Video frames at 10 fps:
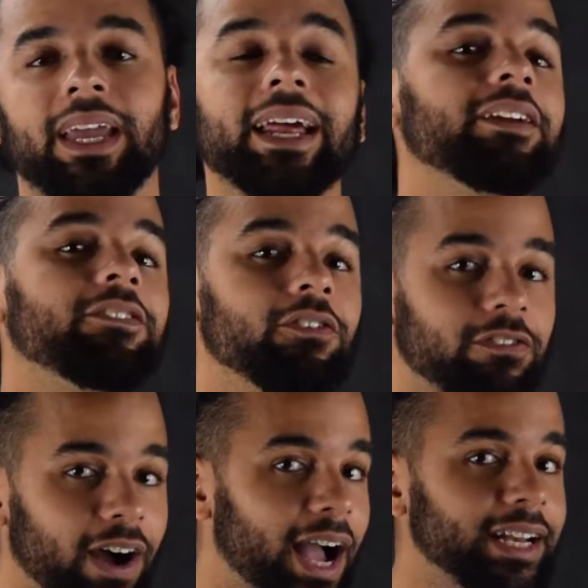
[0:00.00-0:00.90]
And if you
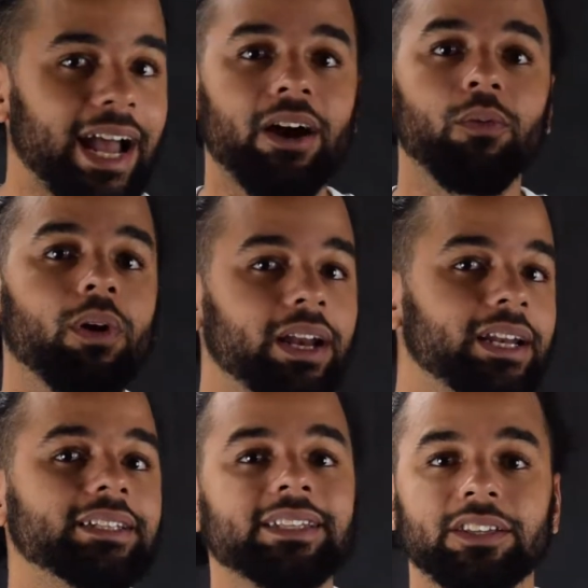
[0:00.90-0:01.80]
find out what
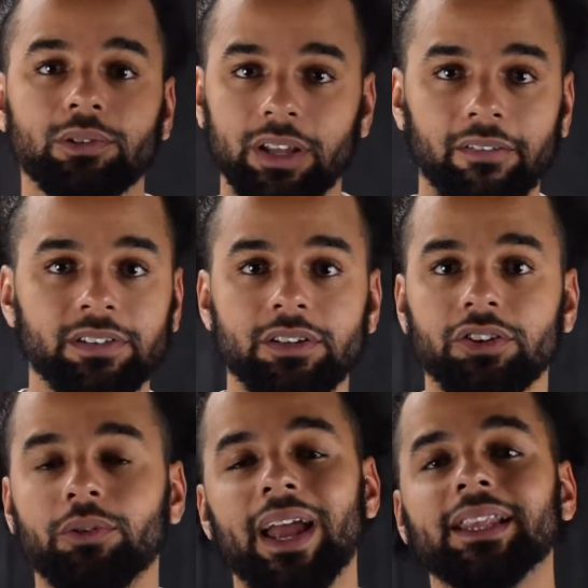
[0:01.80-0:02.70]
it is that you love to
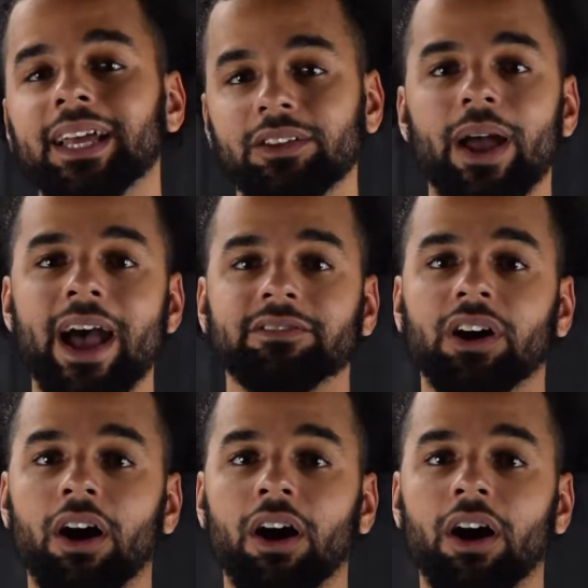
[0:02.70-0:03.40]
do and that you have to